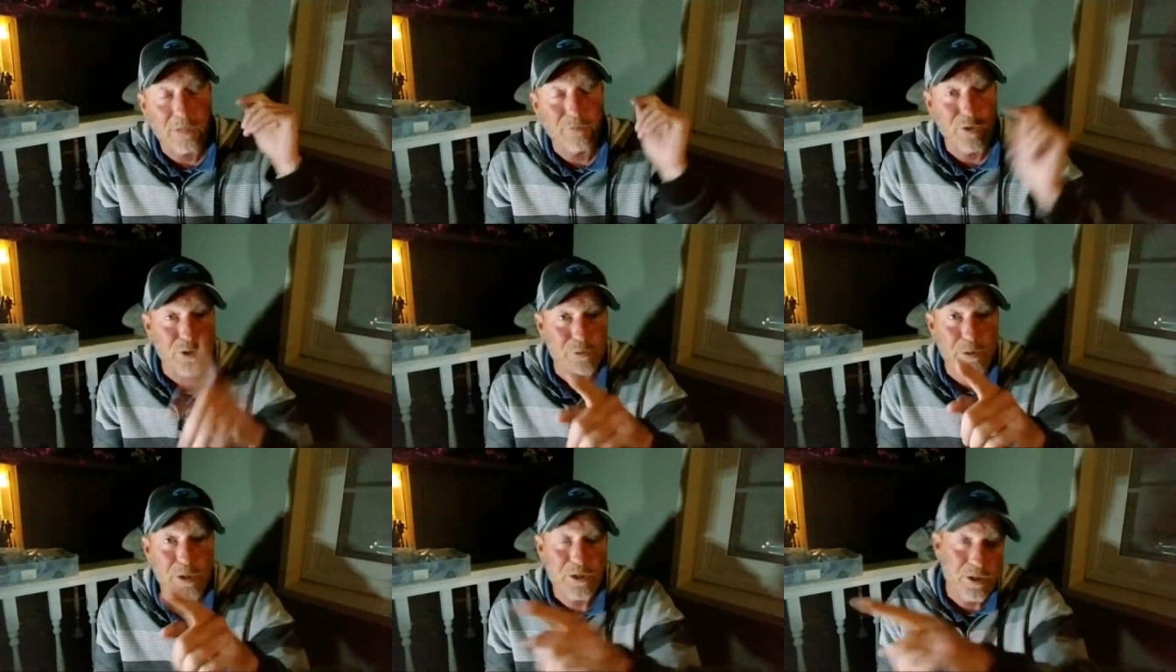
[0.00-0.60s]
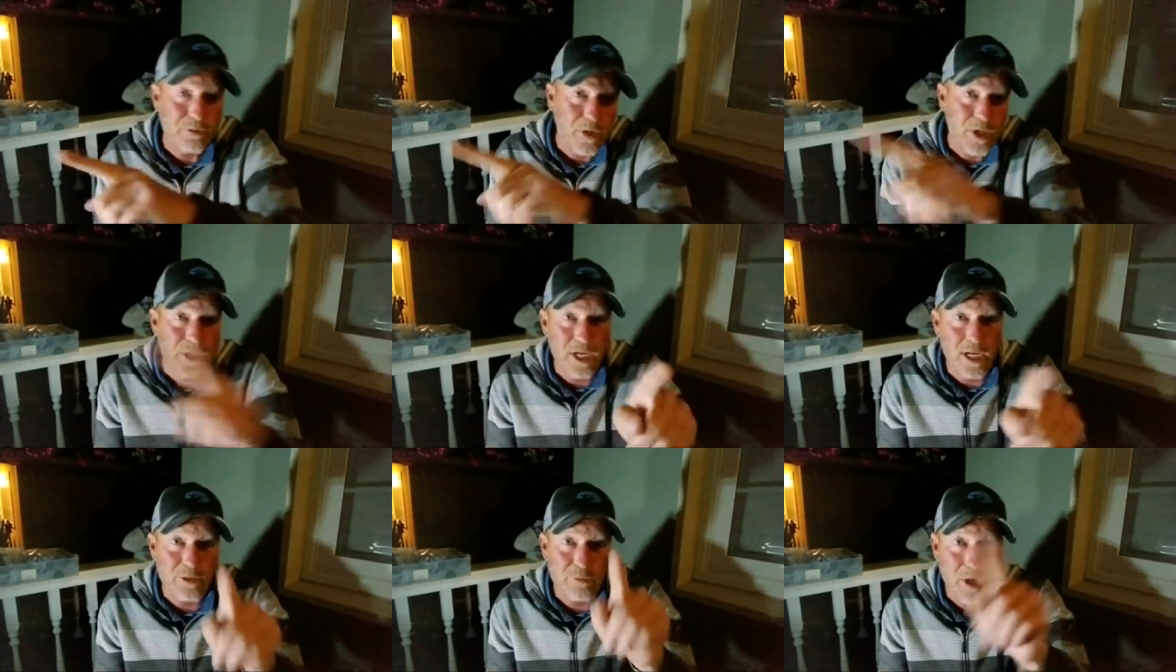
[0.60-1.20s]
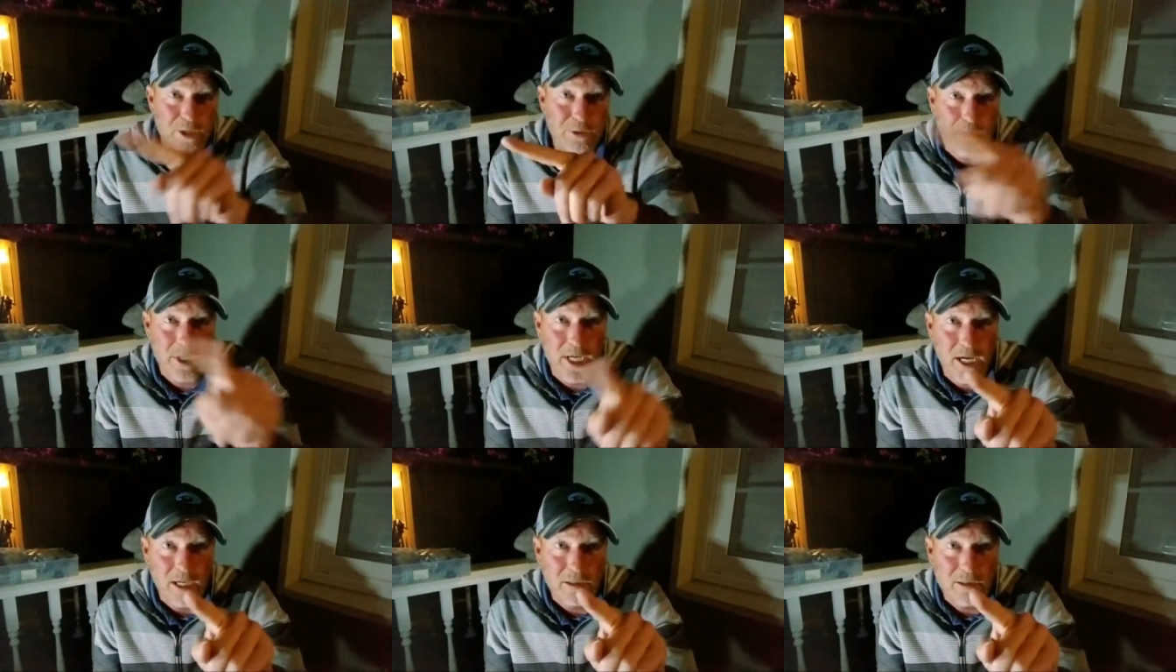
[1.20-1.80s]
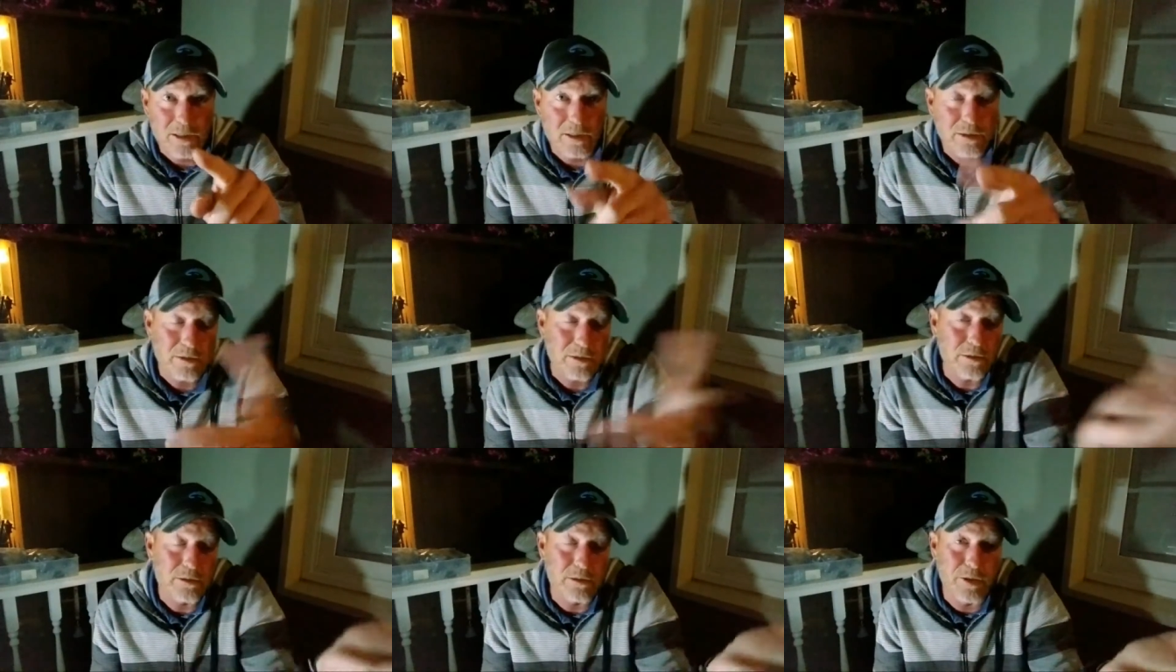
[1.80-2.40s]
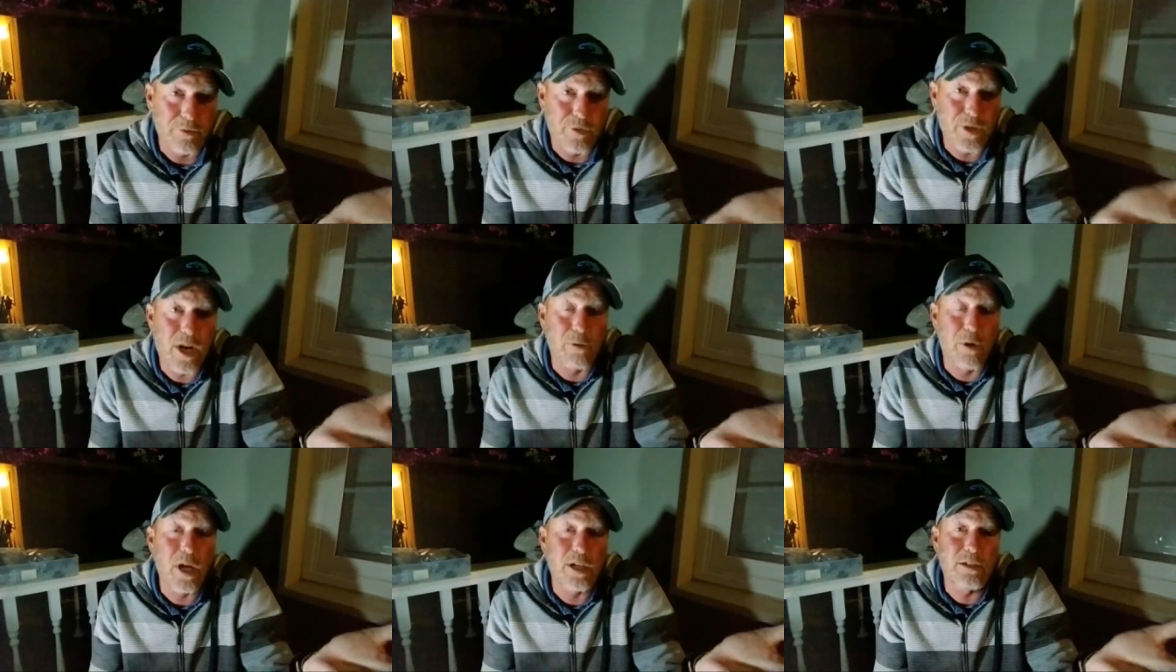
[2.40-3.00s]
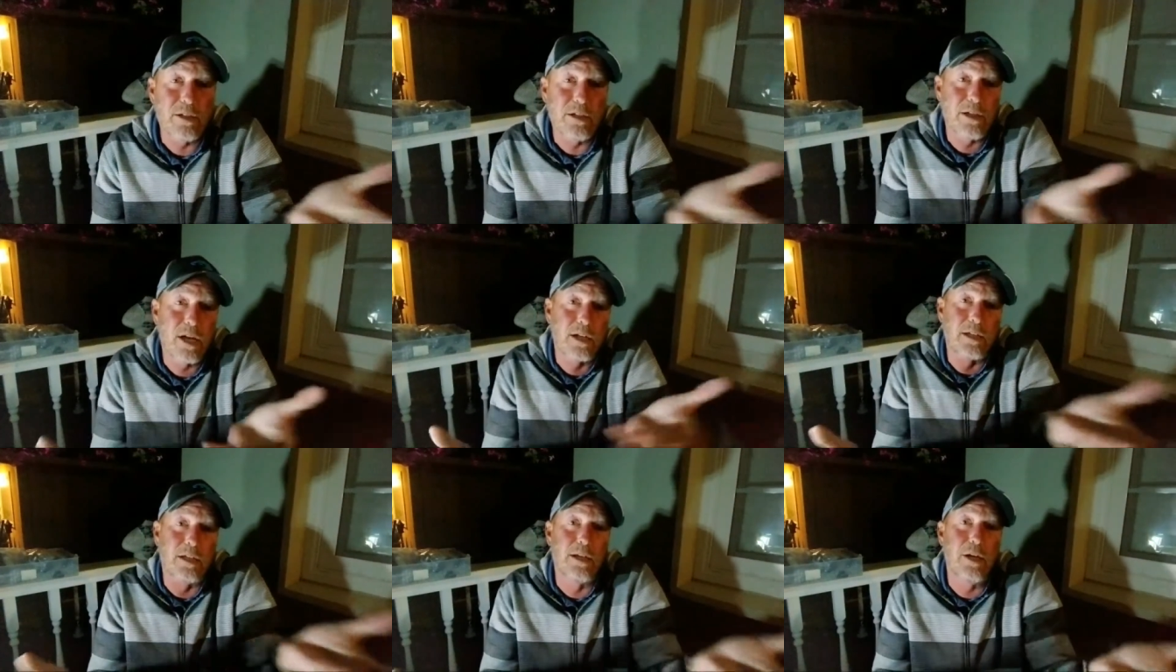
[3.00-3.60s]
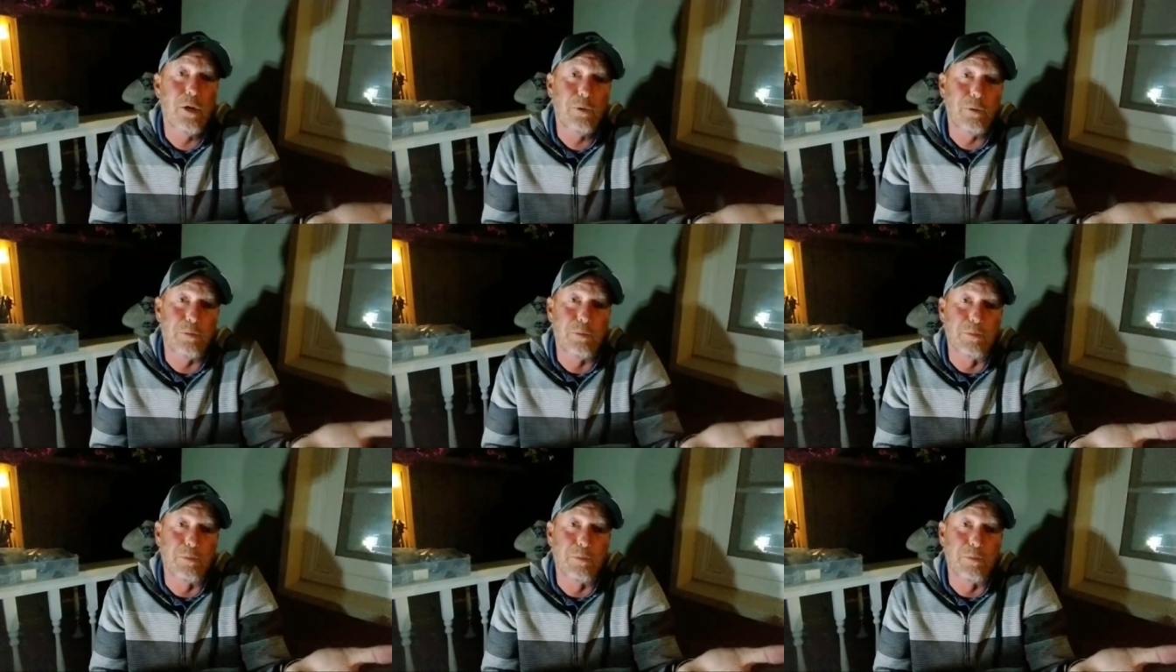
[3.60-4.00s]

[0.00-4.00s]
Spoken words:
the first person of all you guys watching right now, because if you're not watching, you're not going to know